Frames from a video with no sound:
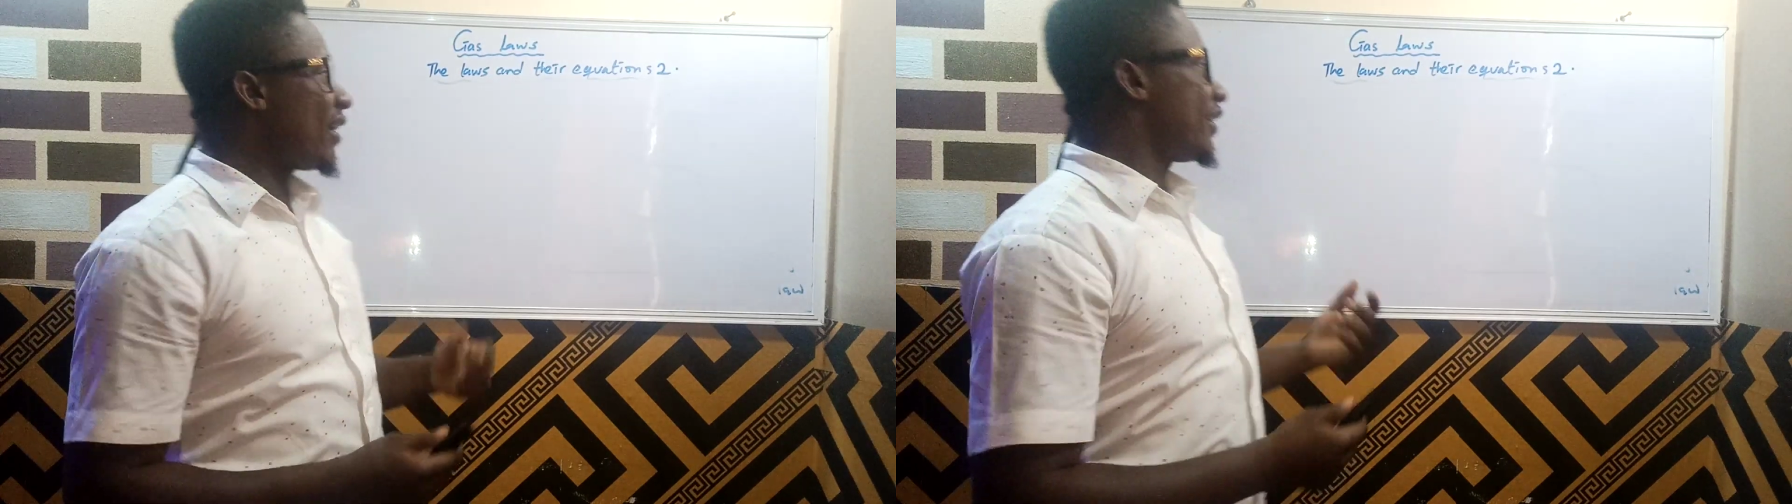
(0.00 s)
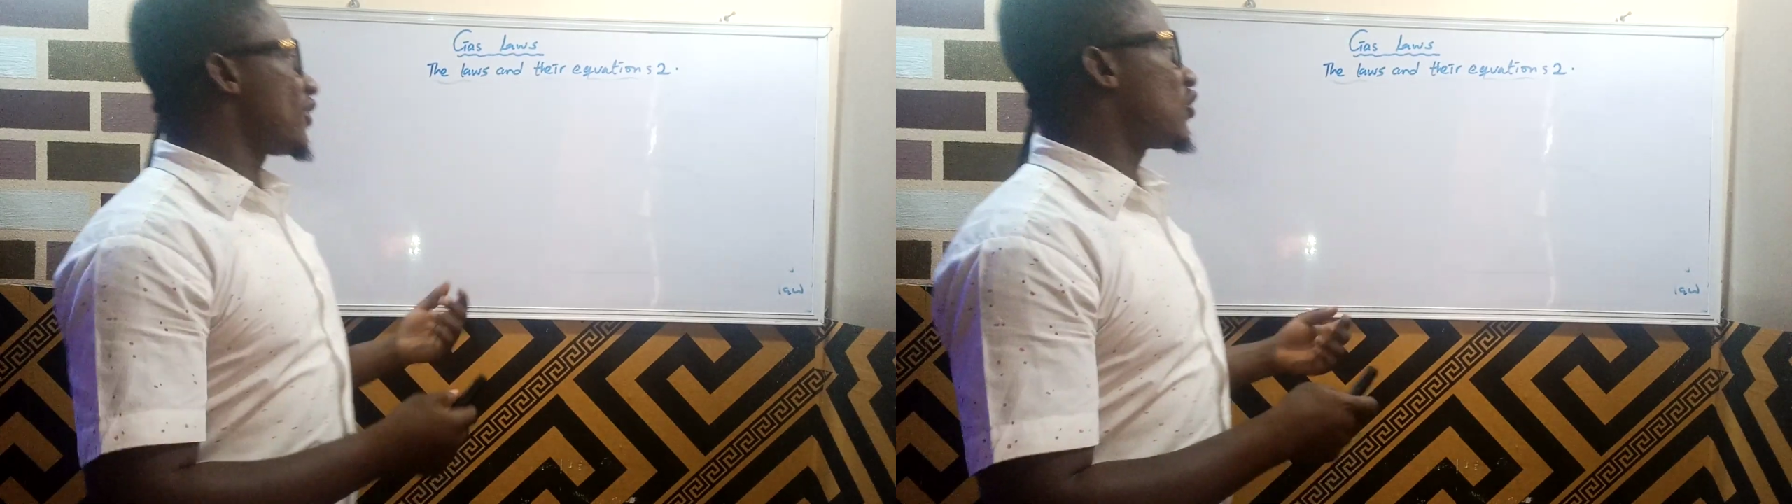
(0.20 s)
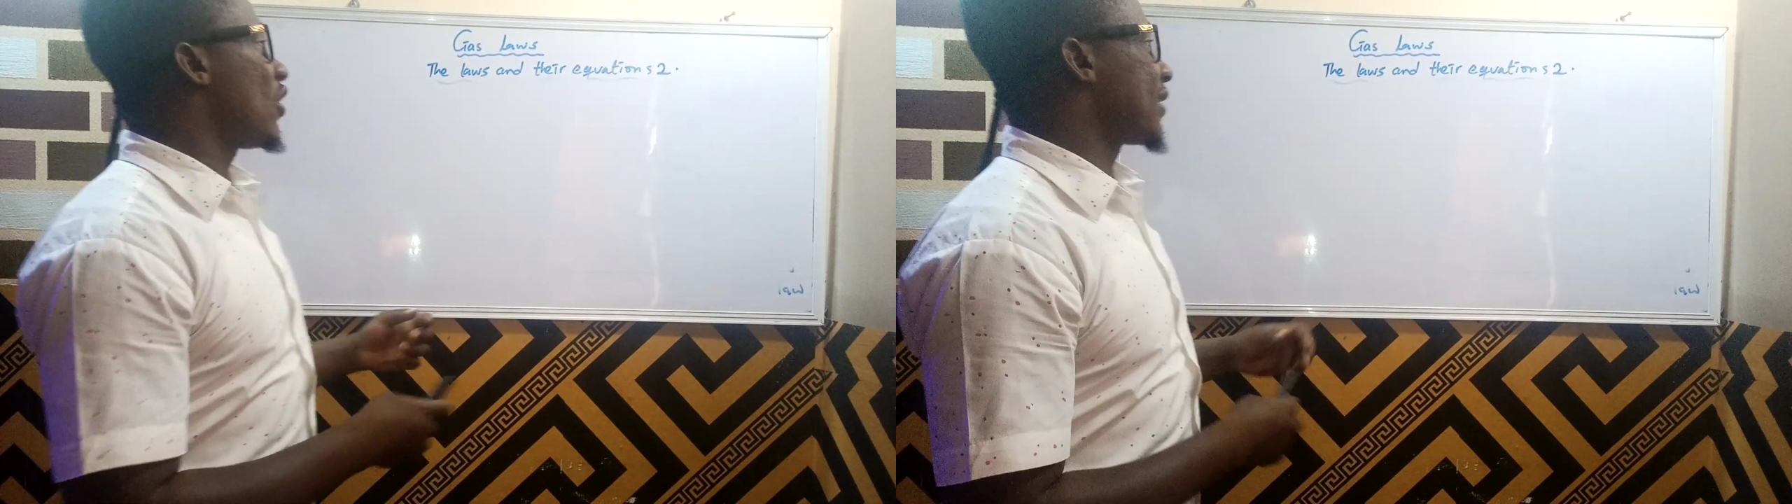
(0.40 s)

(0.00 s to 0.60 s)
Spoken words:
these laws